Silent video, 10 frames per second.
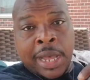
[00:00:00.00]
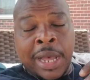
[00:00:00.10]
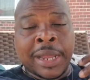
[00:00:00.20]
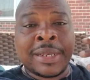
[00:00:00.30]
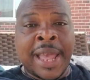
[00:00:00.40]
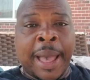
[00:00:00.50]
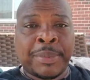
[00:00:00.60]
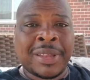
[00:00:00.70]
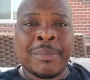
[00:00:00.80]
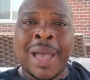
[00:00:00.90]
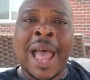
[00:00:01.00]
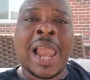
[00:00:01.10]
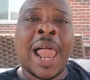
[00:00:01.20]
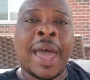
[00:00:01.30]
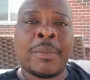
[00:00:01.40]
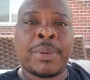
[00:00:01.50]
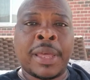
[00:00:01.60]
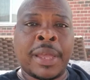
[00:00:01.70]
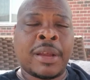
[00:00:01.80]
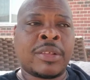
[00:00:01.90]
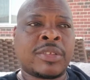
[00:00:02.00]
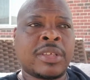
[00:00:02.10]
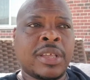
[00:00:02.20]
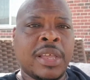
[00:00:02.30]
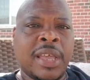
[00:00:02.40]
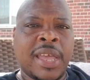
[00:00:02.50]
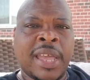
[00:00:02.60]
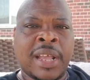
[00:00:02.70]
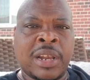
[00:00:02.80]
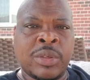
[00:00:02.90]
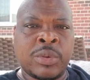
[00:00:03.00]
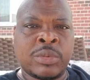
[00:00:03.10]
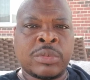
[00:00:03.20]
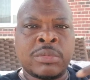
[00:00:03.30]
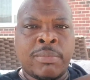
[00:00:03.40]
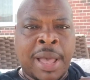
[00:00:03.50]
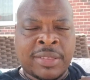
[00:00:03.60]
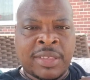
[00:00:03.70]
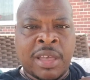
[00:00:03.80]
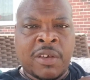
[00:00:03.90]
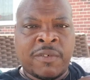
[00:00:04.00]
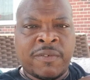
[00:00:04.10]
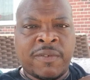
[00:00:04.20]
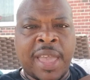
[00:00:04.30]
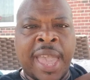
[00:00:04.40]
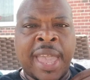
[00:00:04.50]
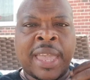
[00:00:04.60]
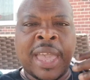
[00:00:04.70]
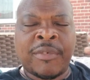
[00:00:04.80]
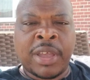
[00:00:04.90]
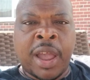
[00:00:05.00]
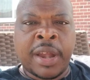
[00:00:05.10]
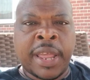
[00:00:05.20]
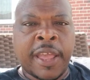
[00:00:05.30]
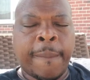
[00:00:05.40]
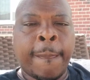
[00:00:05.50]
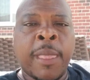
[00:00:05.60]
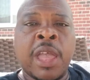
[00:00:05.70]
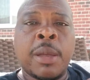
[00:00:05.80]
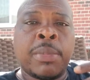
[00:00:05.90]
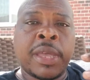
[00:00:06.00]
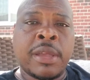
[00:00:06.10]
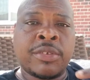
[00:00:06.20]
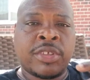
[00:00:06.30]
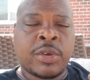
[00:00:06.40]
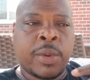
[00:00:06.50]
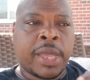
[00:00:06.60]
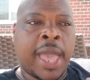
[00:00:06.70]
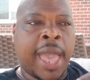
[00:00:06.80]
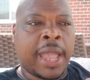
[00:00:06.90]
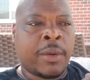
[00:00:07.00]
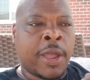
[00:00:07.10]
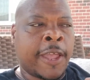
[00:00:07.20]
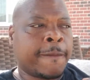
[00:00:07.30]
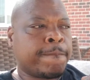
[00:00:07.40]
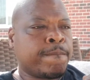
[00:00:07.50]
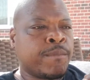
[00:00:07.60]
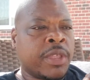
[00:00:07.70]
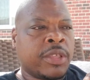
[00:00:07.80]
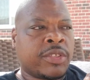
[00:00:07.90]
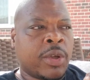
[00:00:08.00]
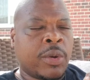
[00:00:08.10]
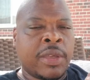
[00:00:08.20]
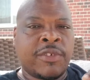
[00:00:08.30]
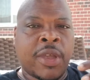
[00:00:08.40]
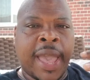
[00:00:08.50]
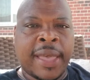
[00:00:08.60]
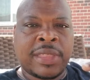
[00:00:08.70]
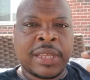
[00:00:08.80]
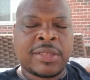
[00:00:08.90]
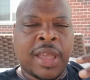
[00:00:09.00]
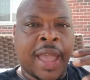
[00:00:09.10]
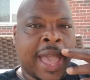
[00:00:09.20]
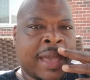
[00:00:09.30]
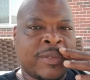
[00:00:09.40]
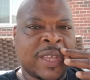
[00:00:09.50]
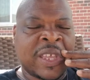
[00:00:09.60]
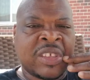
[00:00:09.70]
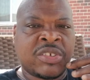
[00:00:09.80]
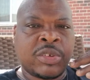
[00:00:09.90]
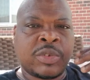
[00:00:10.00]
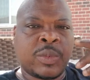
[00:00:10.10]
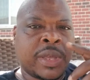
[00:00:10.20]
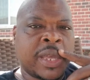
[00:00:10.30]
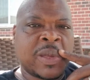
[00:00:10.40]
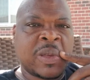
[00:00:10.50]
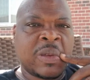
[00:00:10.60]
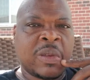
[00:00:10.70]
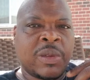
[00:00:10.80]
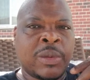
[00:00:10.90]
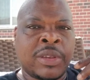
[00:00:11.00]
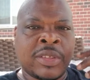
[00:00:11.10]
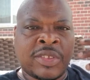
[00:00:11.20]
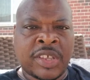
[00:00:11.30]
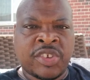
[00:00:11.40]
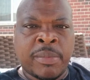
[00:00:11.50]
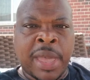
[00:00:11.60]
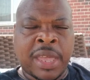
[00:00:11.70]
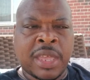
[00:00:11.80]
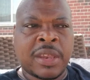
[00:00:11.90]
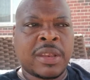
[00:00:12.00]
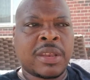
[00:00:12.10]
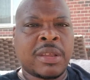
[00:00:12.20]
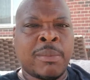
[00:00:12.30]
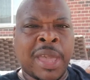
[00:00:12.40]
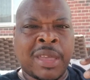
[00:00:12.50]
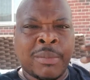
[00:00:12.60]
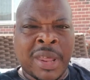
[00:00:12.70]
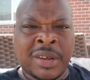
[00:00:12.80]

adopted by a lot of players, including myself and Kevin Garnett. But here's the quick hack, right? So if your athletes are having issues with decision making, making better